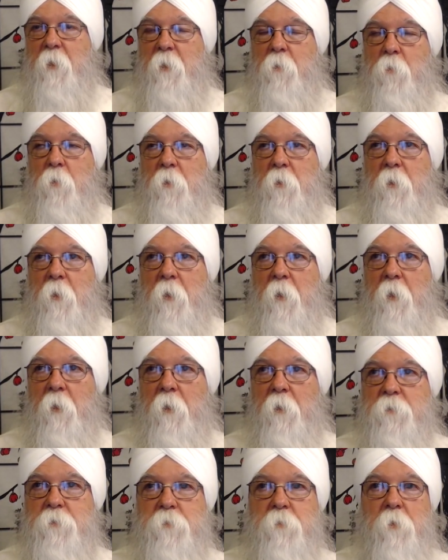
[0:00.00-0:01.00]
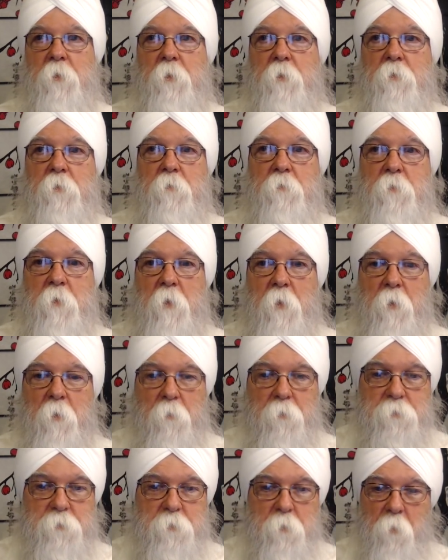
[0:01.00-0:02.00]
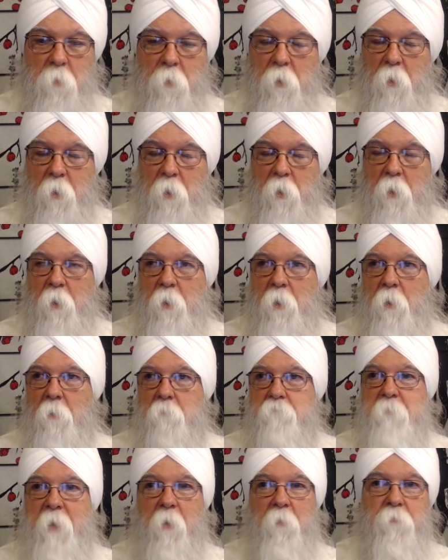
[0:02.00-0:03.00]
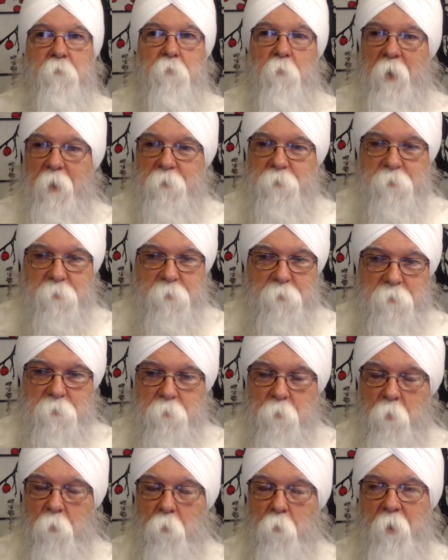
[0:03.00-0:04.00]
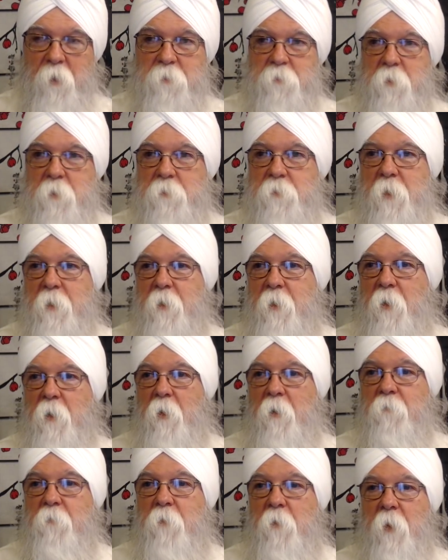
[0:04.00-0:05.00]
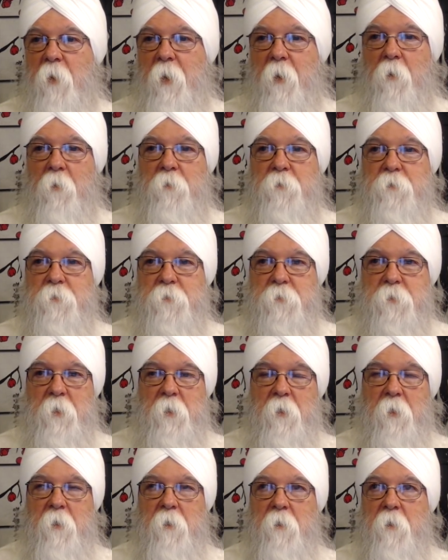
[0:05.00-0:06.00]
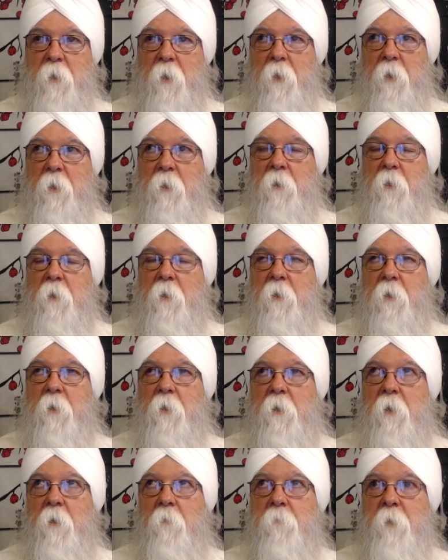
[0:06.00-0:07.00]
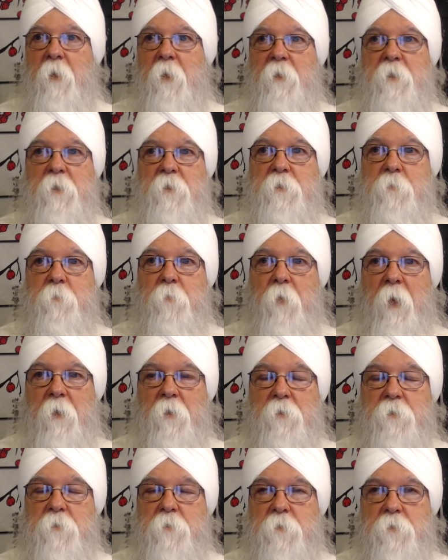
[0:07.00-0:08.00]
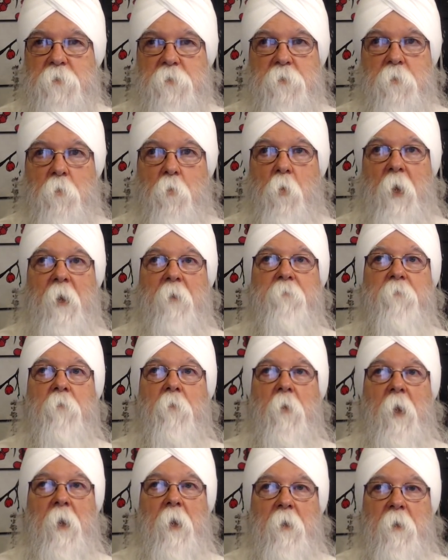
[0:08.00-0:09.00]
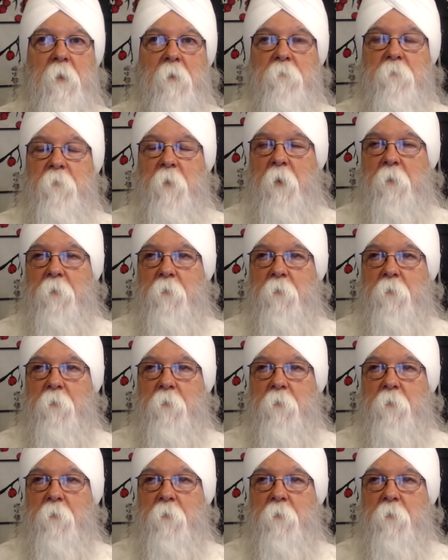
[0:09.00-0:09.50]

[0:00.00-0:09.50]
that you would insert in your nose, or mouthwashes, or ways to take care of your hair and skin, and meditation practices, just a wide variety of